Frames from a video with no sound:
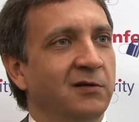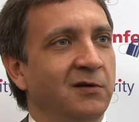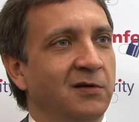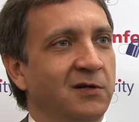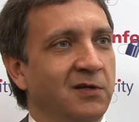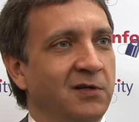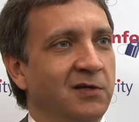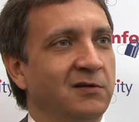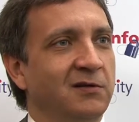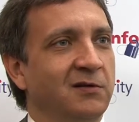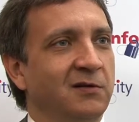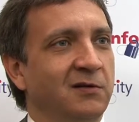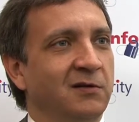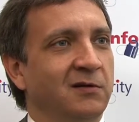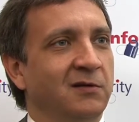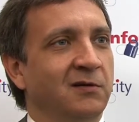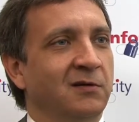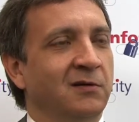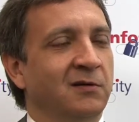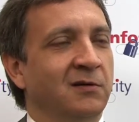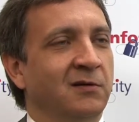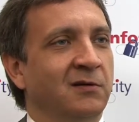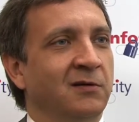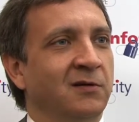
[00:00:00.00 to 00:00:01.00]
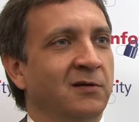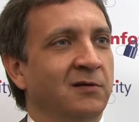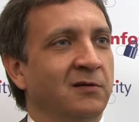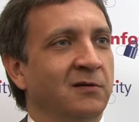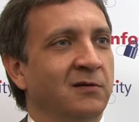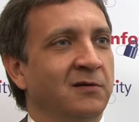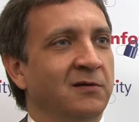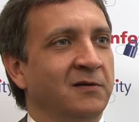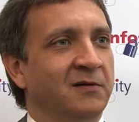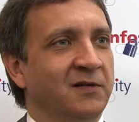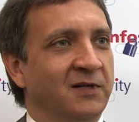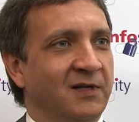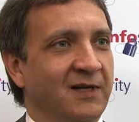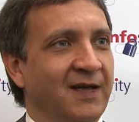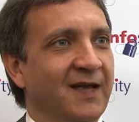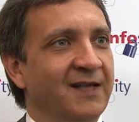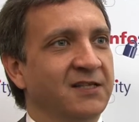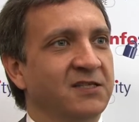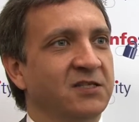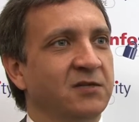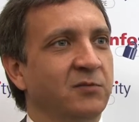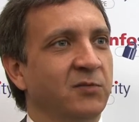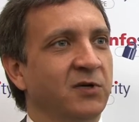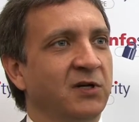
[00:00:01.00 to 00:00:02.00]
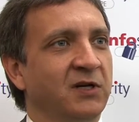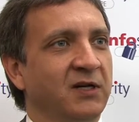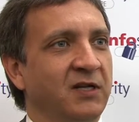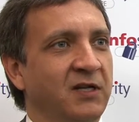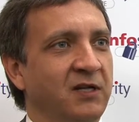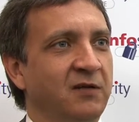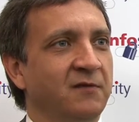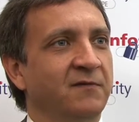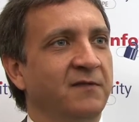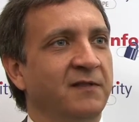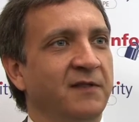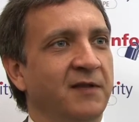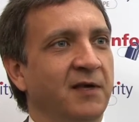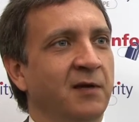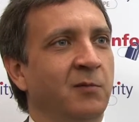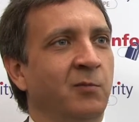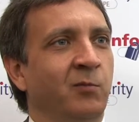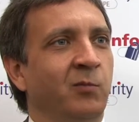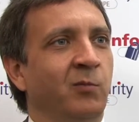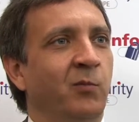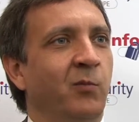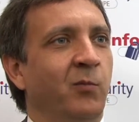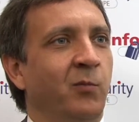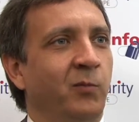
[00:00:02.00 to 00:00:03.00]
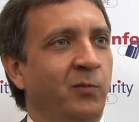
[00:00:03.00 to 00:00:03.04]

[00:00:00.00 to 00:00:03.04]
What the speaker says: need the customer give them